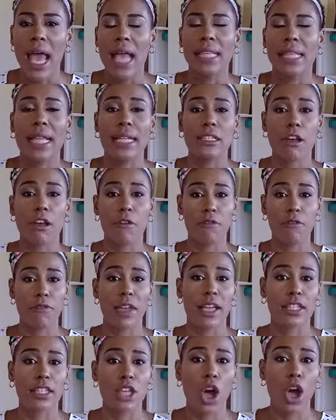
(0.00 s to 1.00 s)
that
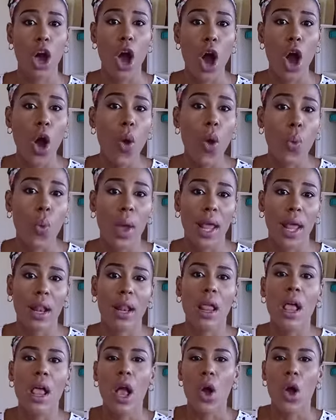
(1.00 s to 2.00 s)
affect how
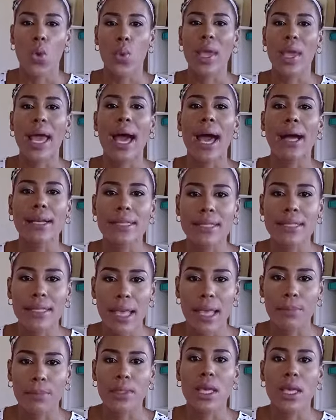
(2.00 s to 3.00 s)
well we
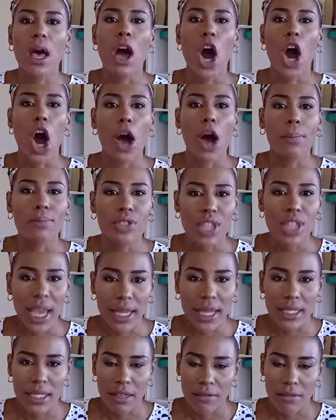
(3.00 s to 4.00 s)
accept
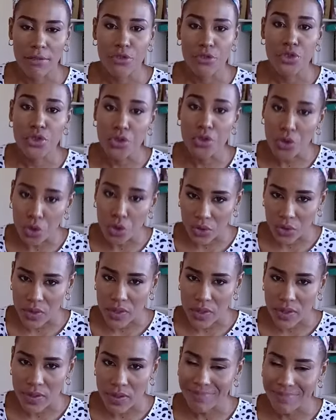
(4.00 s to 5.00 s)
objective
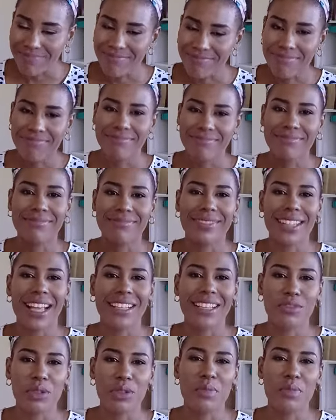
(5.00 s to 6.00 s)
truths.
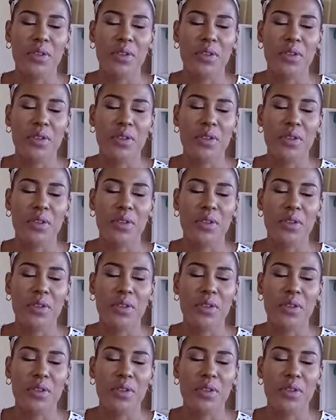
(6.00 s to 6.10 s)
That would be